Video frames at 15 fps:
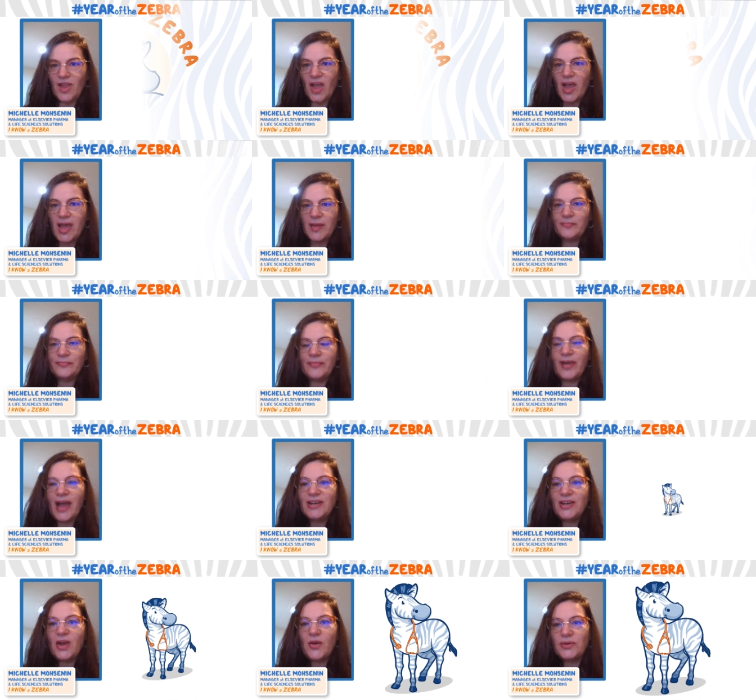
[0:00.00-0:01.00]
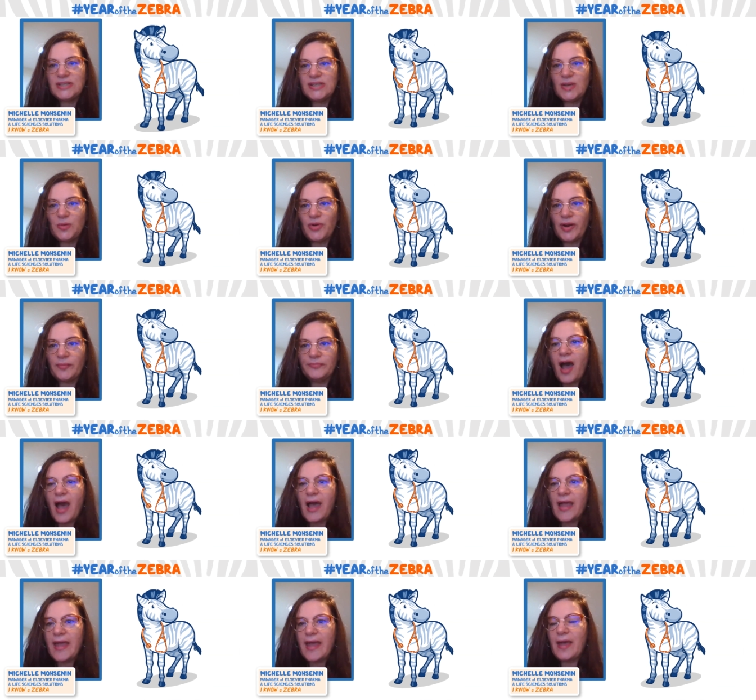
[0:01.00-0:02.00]
Hi, I know a zebra.
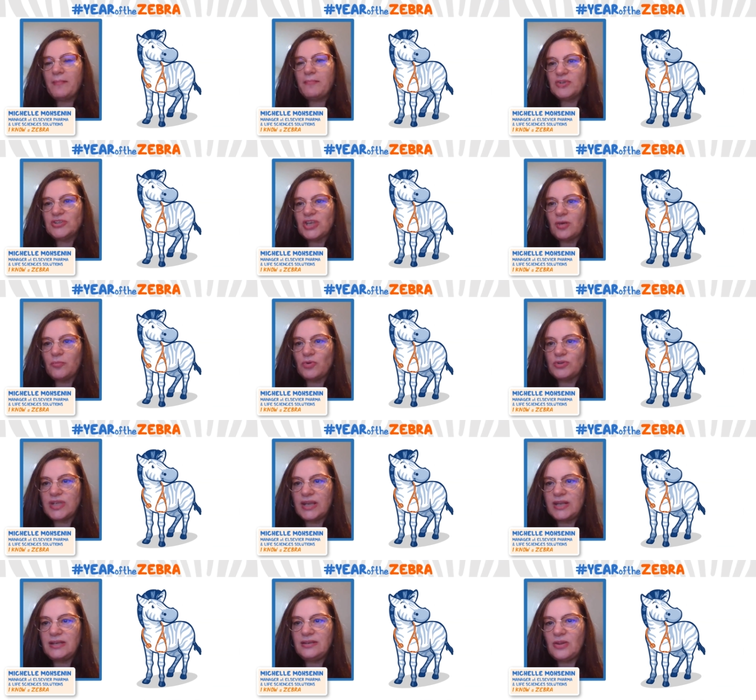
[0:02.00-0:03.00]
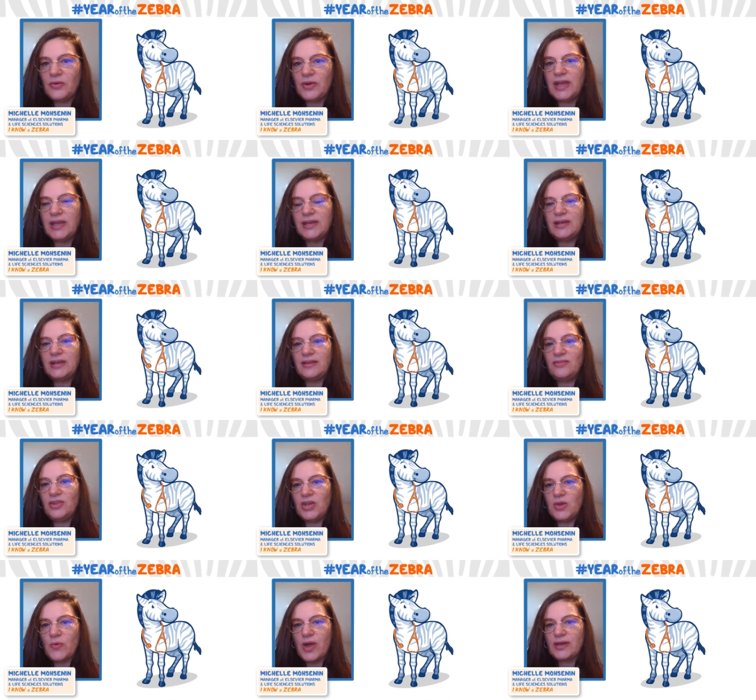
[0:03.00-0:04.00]
I am Michelle Mosenin, located in the
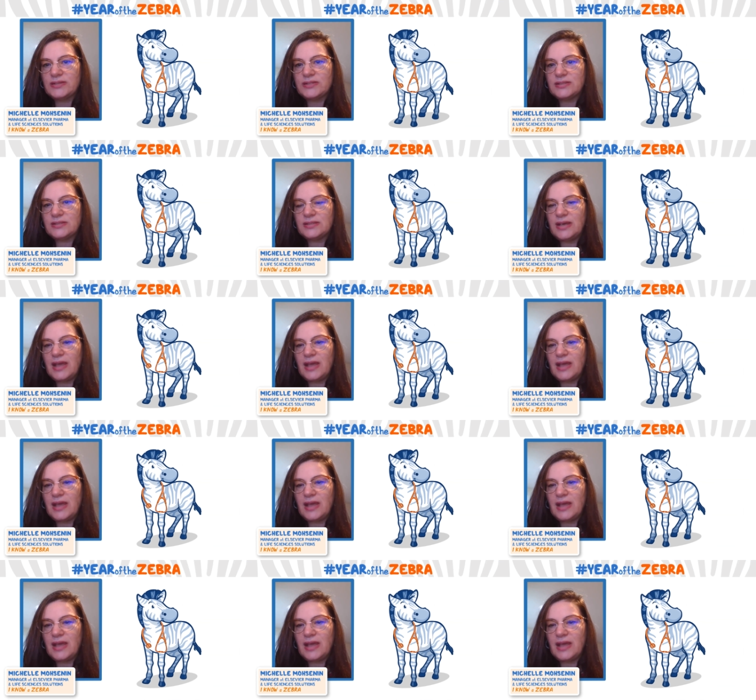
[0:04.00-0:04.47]
US.